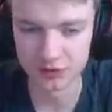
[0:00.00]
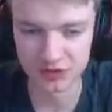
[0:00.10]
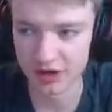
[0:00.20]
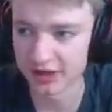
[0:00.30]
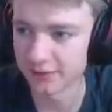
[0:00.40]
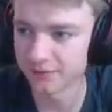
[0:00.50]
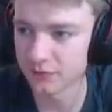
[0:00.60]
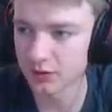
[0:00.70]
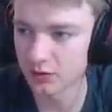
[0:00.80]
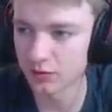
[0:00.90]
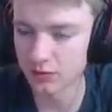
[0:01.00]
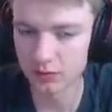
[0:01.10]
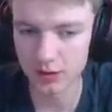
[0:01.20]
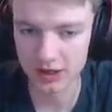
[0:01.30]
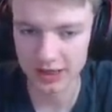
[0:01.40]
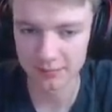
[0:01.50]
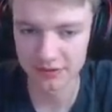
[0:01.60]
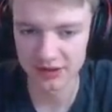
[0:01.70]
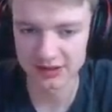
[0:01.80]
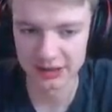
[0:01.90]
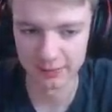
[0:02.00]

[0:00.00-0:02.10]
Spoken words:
Sorry, I kept thinking